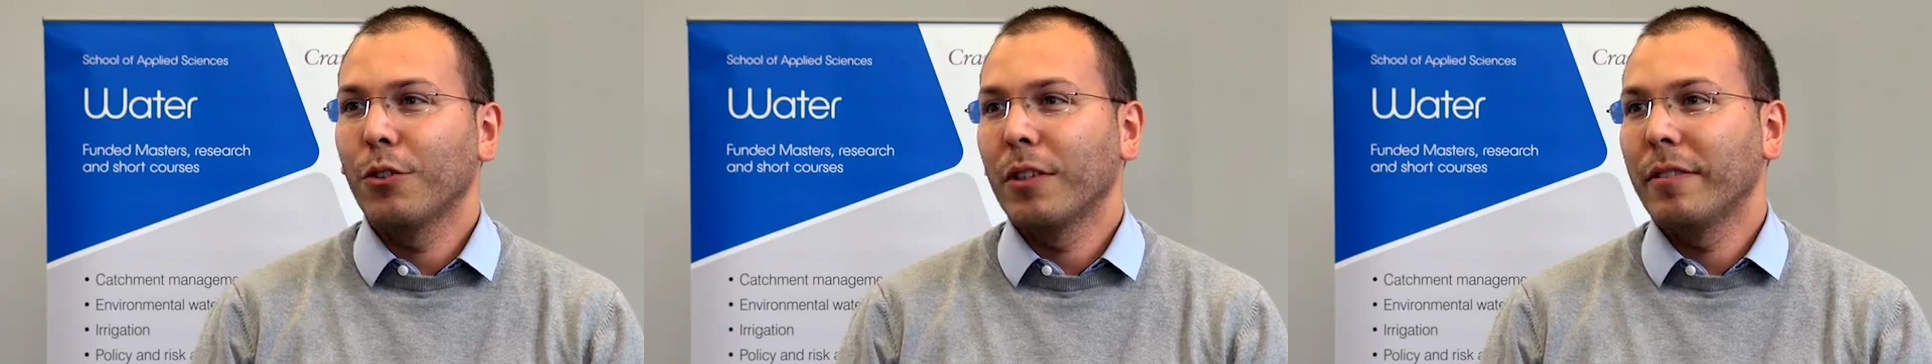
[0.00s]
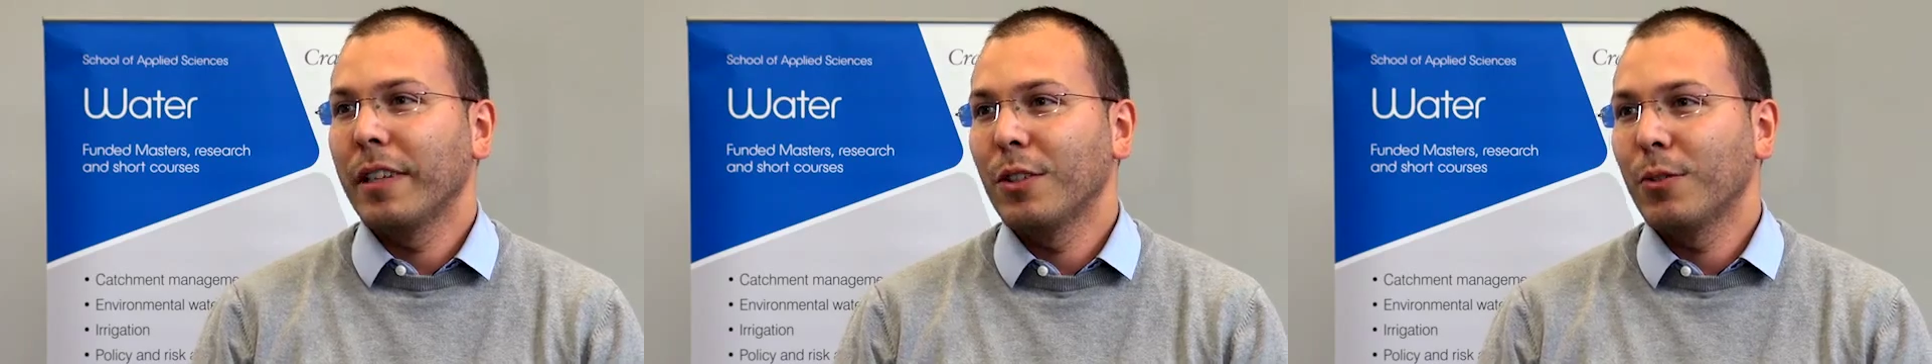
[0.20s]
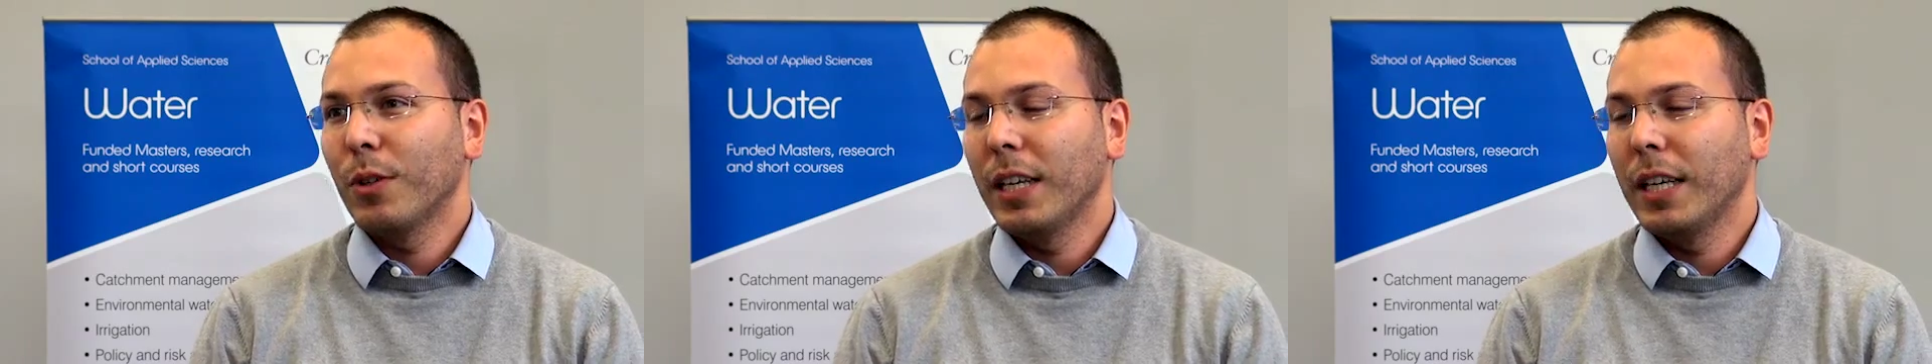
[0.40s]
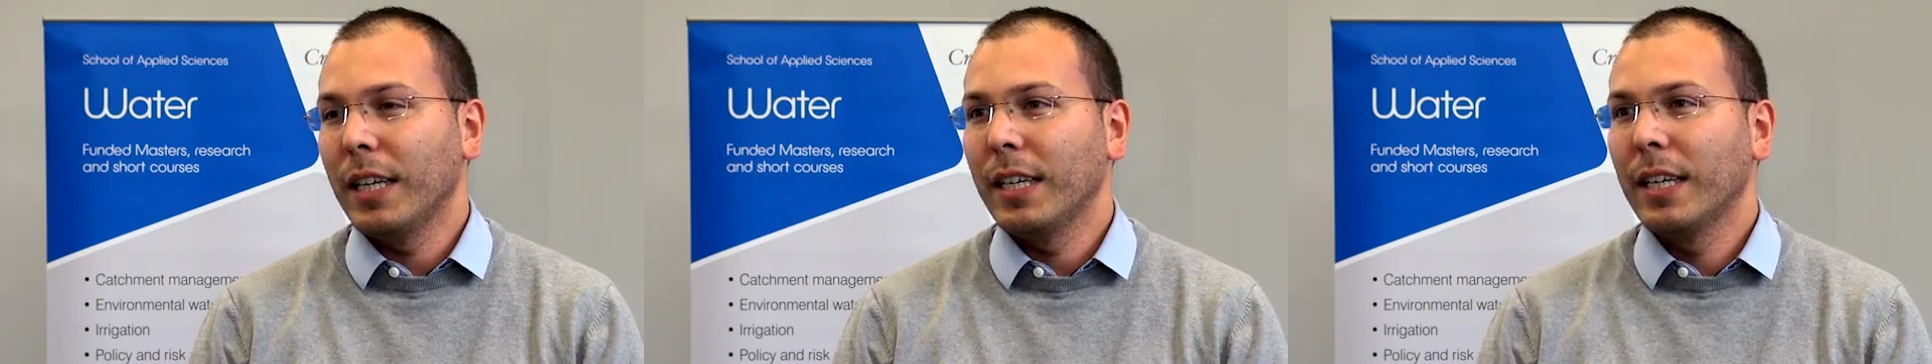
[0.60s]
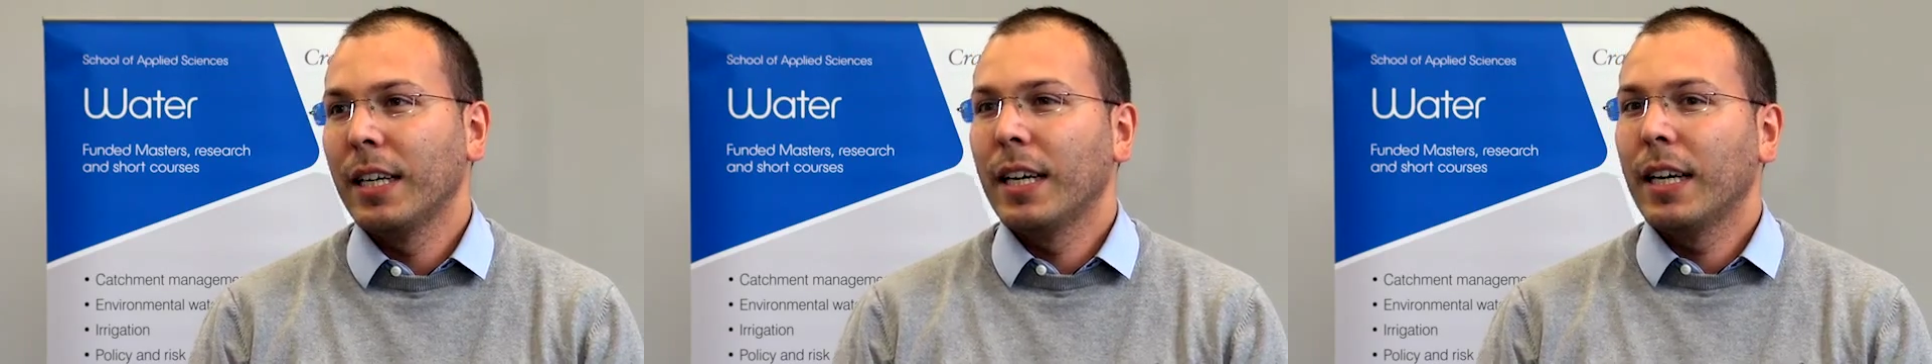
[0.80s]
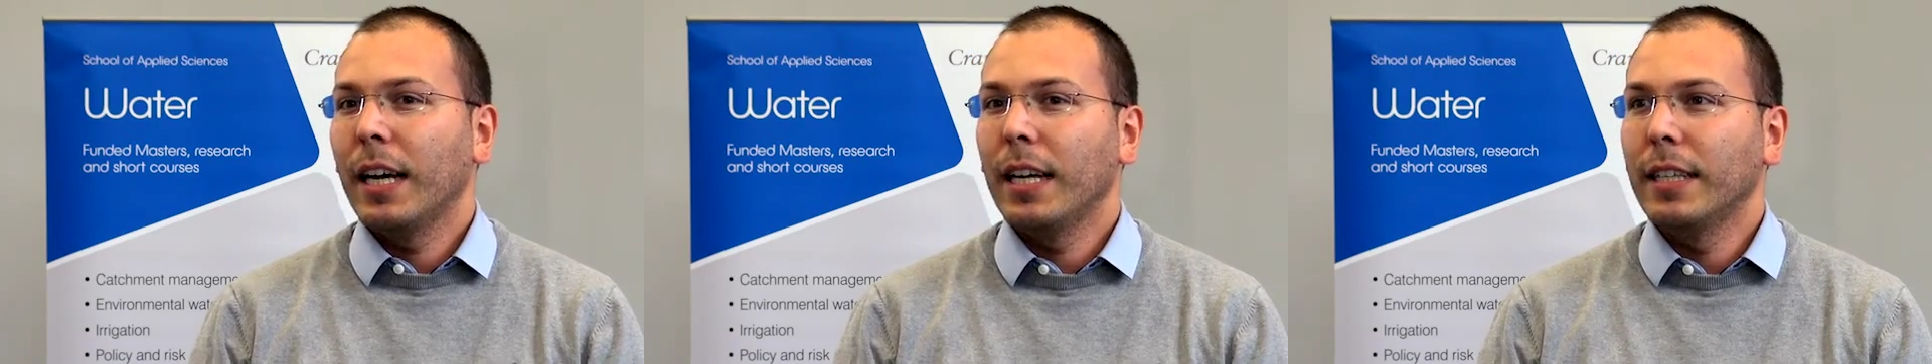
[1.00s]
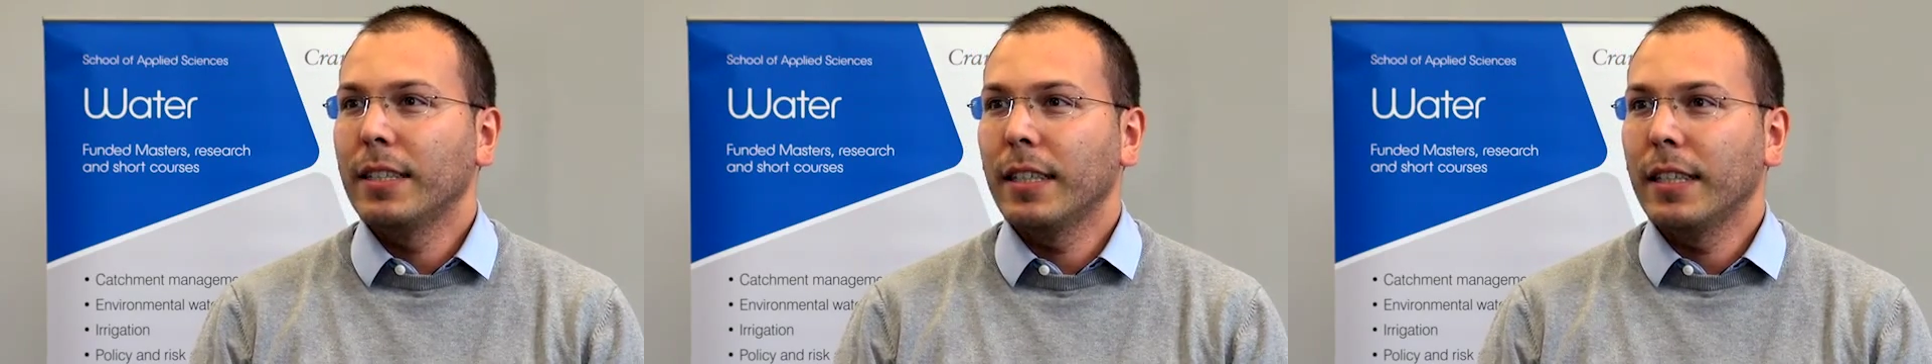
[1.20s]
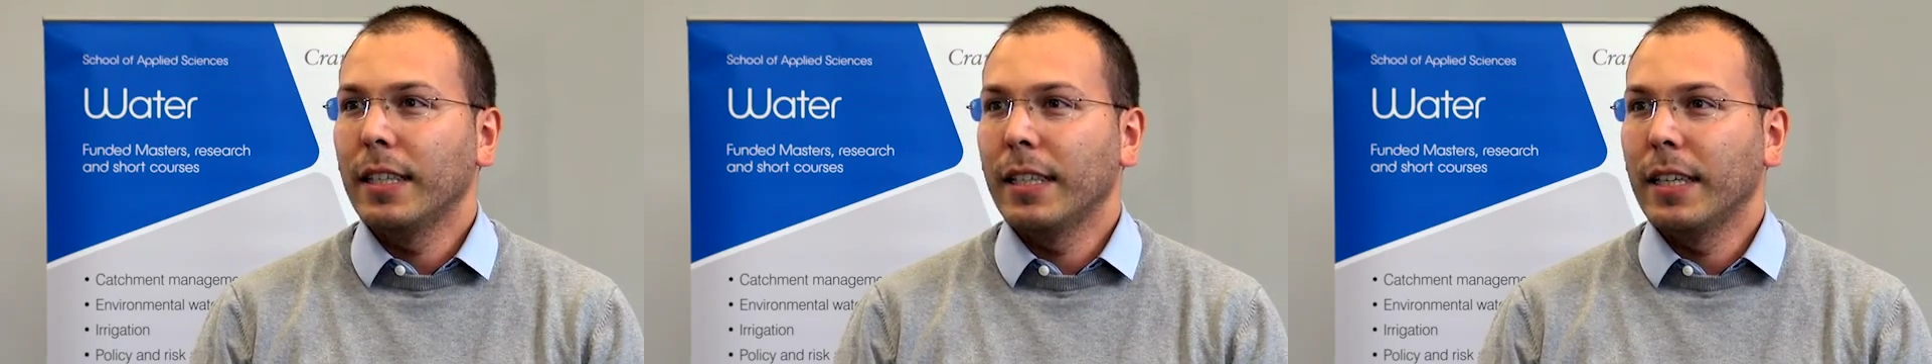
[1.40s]
or eventually
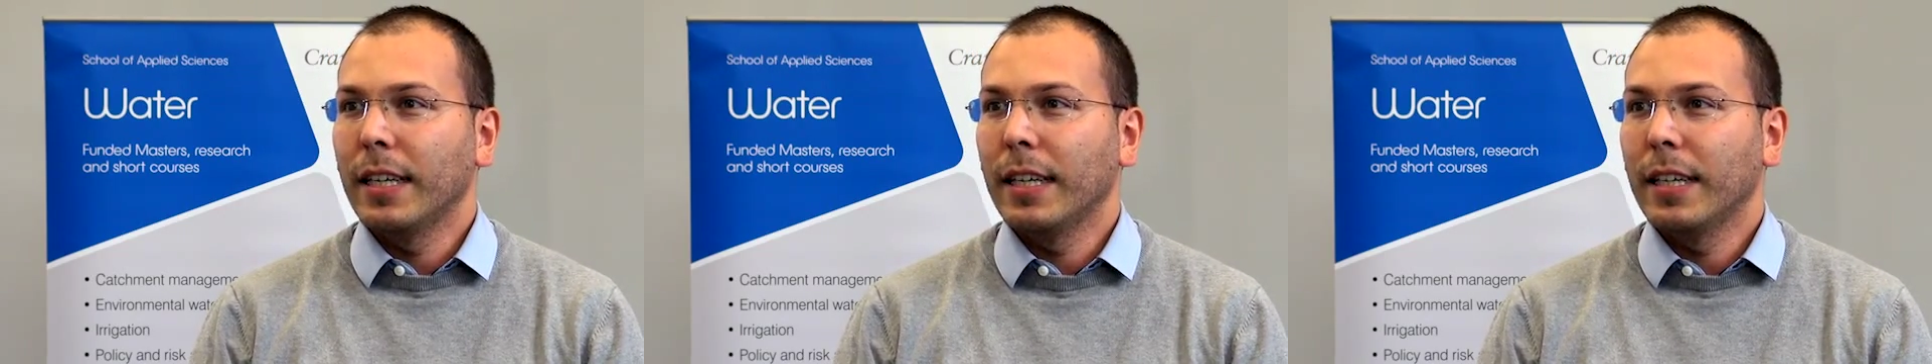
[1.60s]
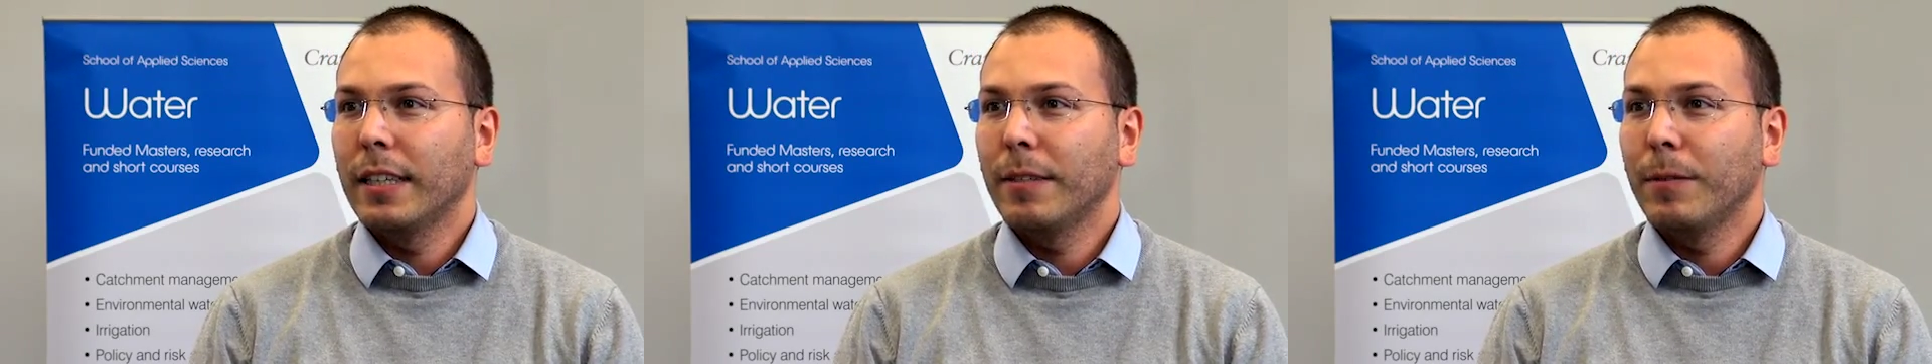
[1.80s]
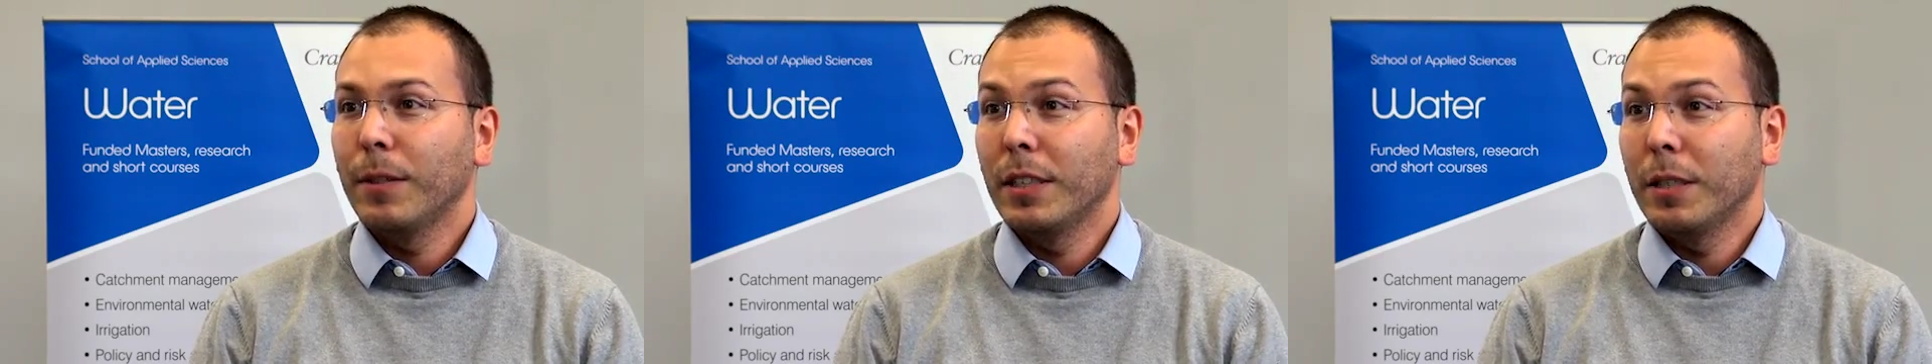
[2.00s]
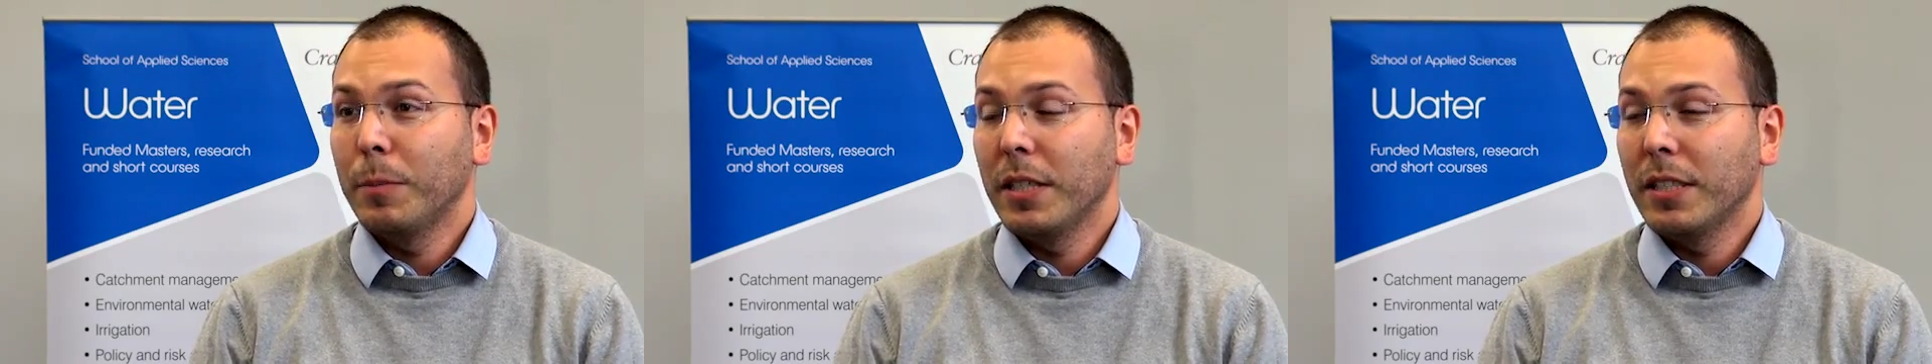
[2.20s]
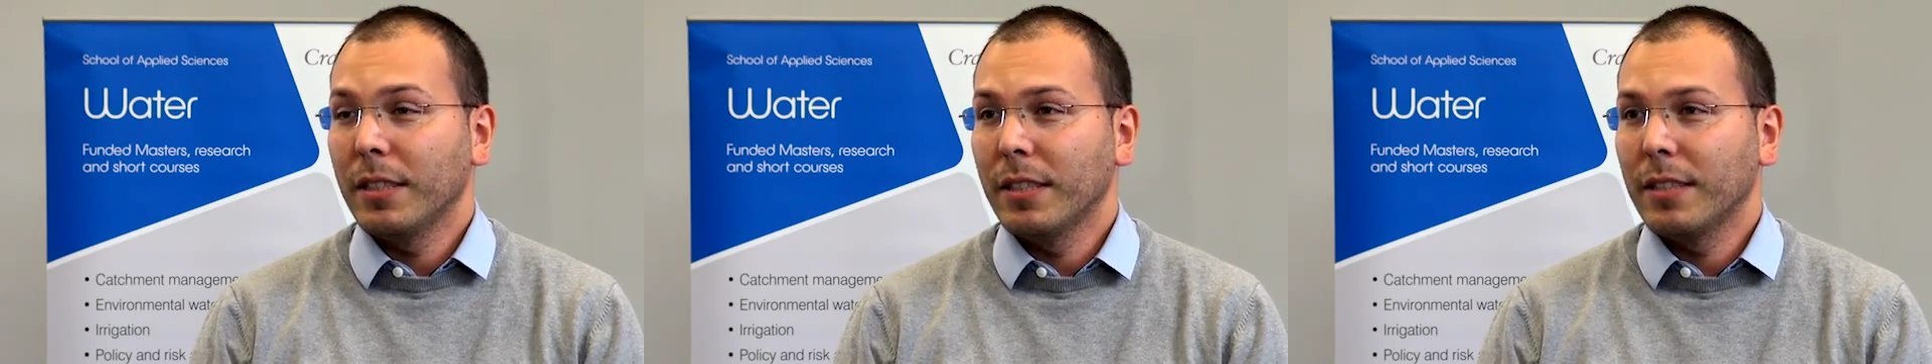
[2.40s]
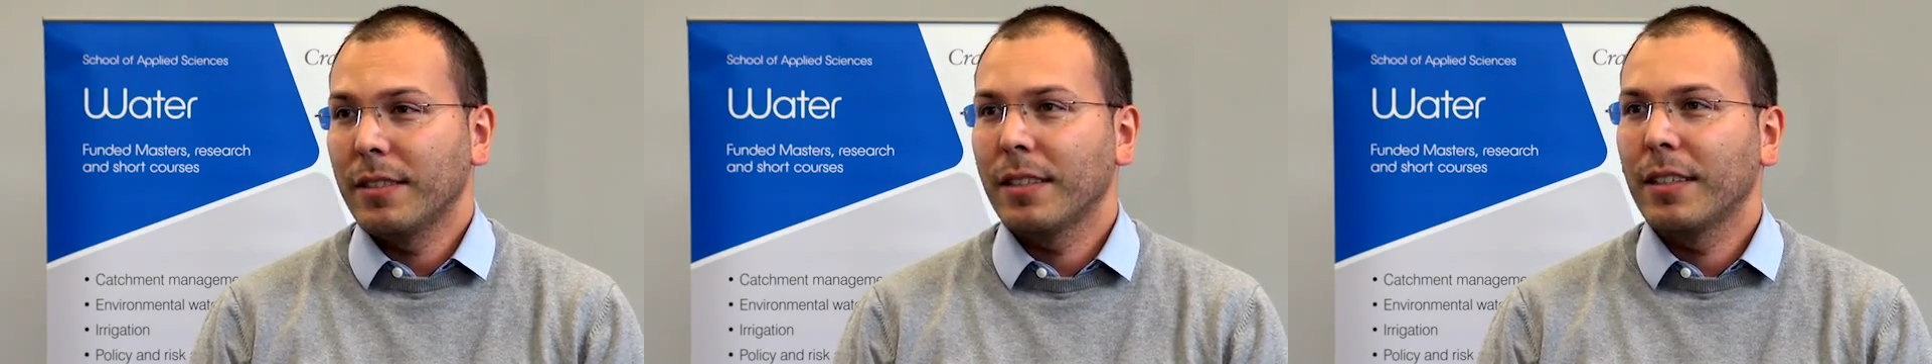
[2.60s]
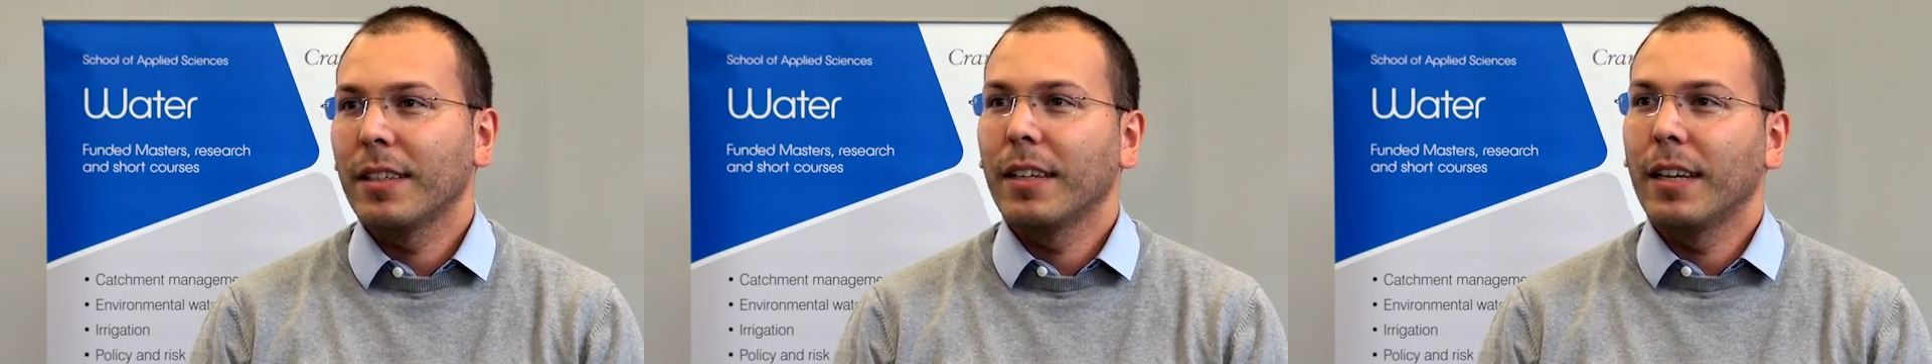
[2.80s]
enter in the business